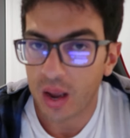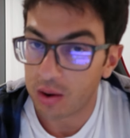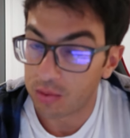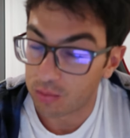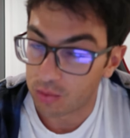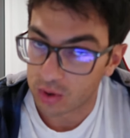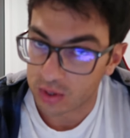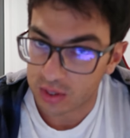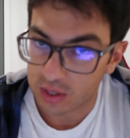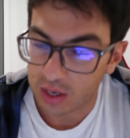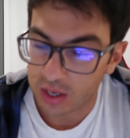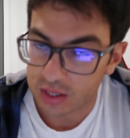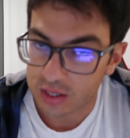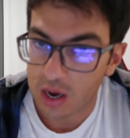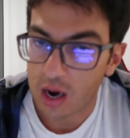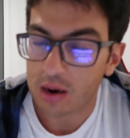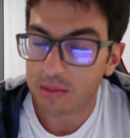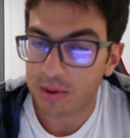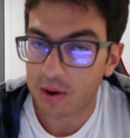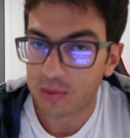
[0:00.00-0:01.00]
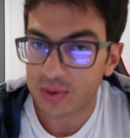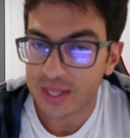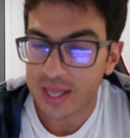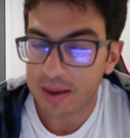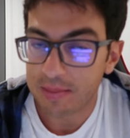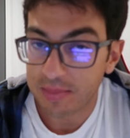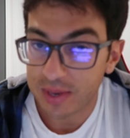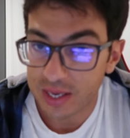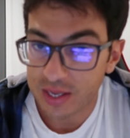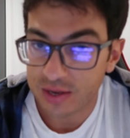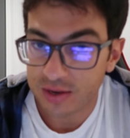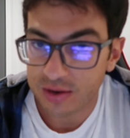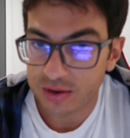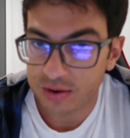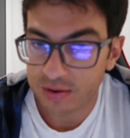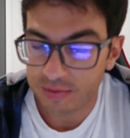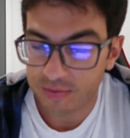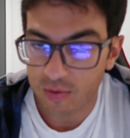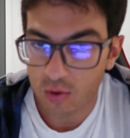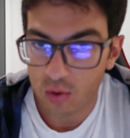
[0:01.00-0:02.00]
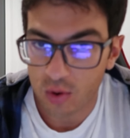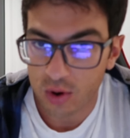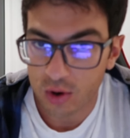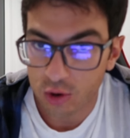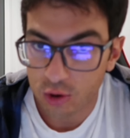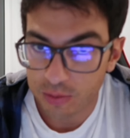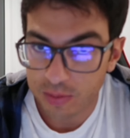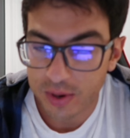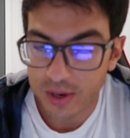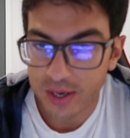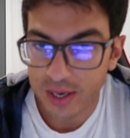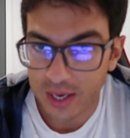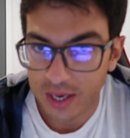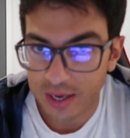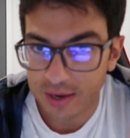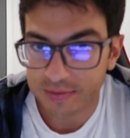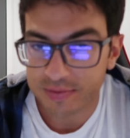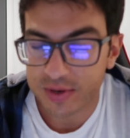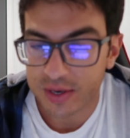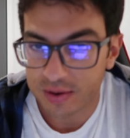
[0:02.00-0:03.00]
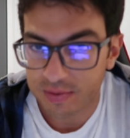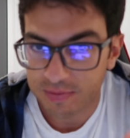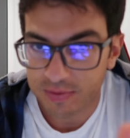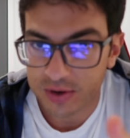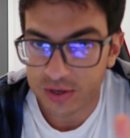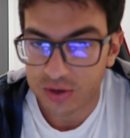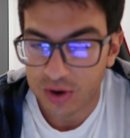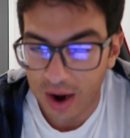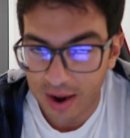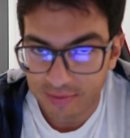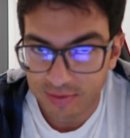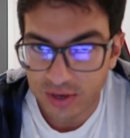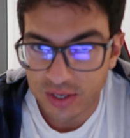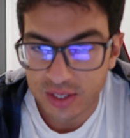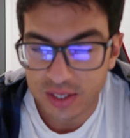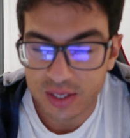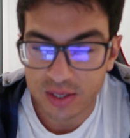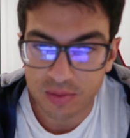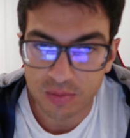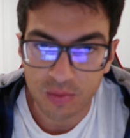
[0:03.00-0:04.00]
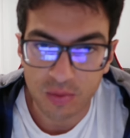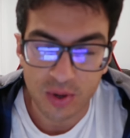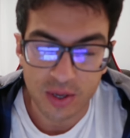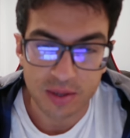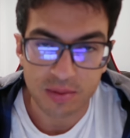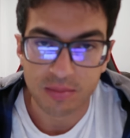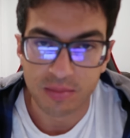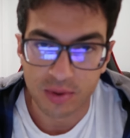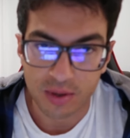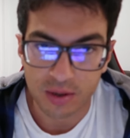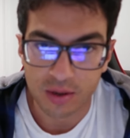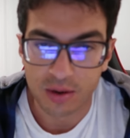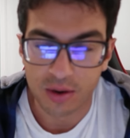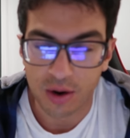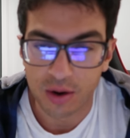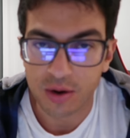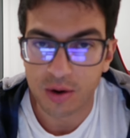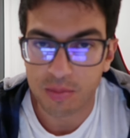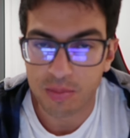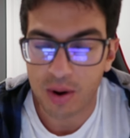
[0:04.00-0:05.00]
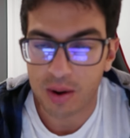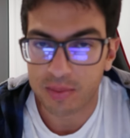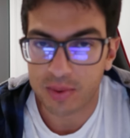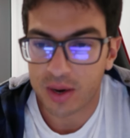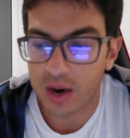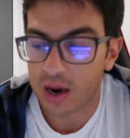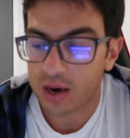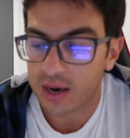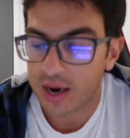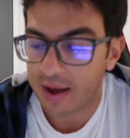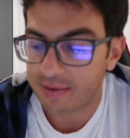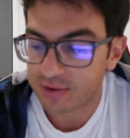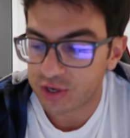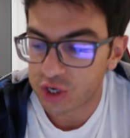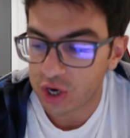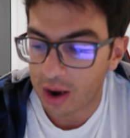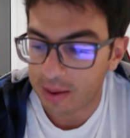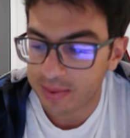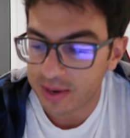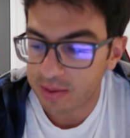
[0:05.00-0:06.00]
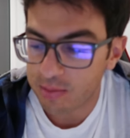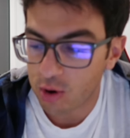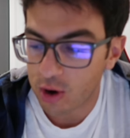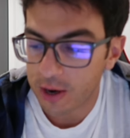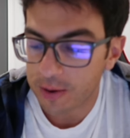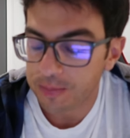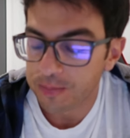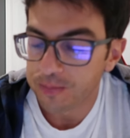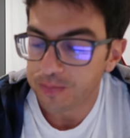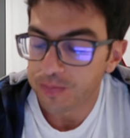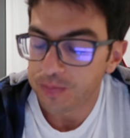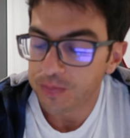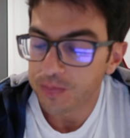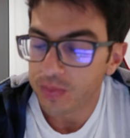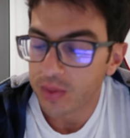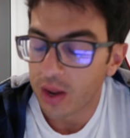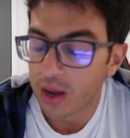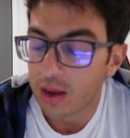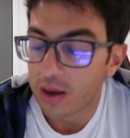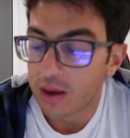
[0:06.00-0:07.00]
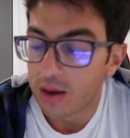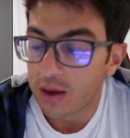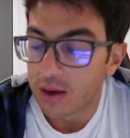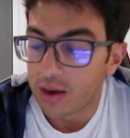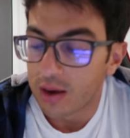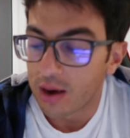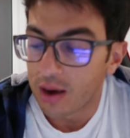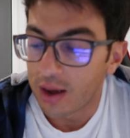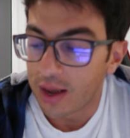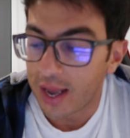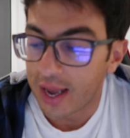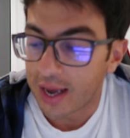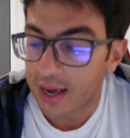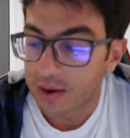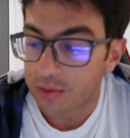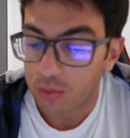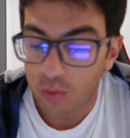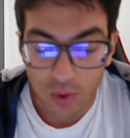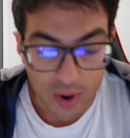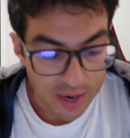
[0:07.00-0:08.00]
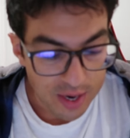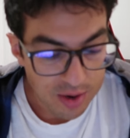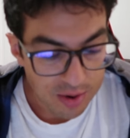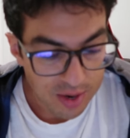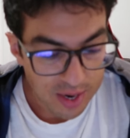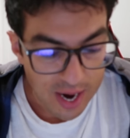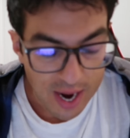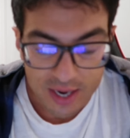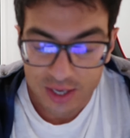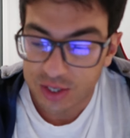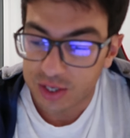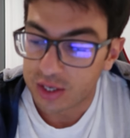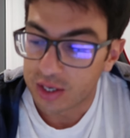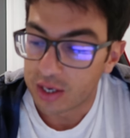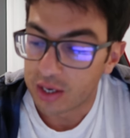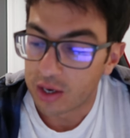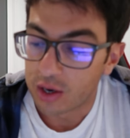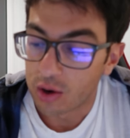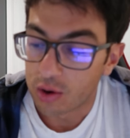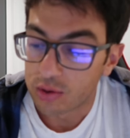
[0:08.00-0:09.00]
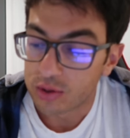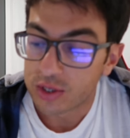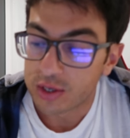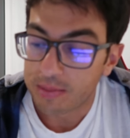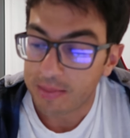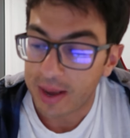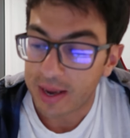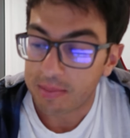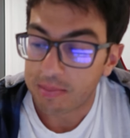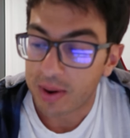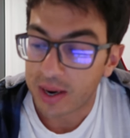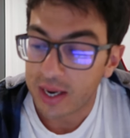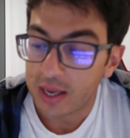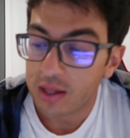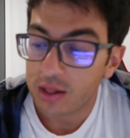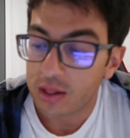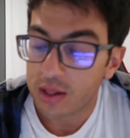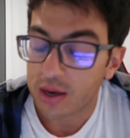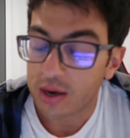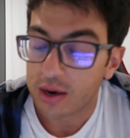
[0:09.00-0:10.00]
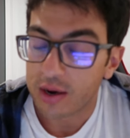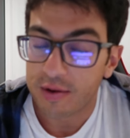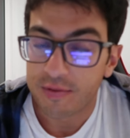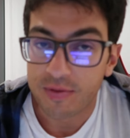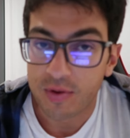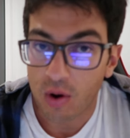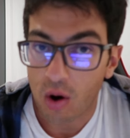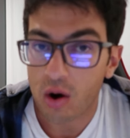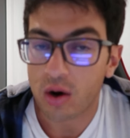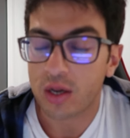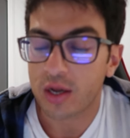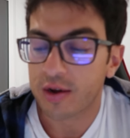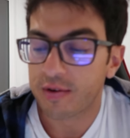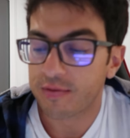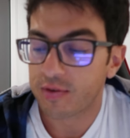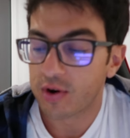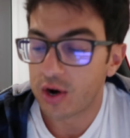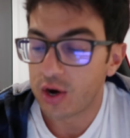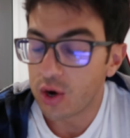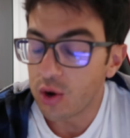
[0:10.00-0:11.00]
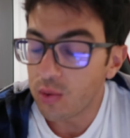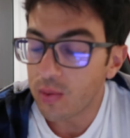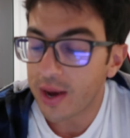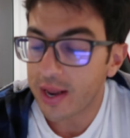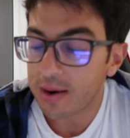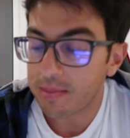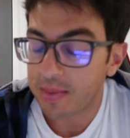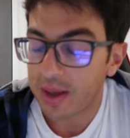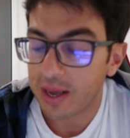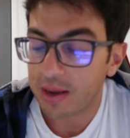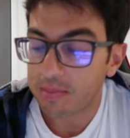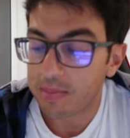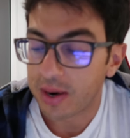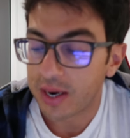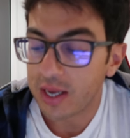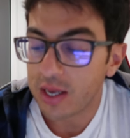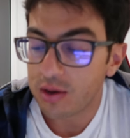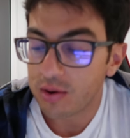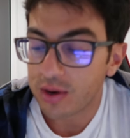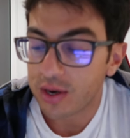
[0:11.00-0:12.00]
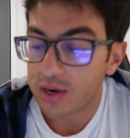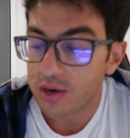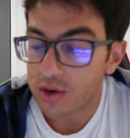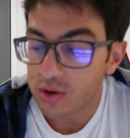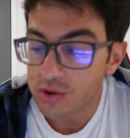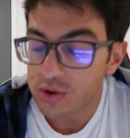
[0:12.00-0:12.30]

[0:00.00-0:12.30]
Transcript: and we're gonna talk about what that means for Uber and Lyft and for drivers and what, you know, you're probably not gonna have a job anymore, and where you can actually go to make money. There, if you are looking for a new way to make money, you can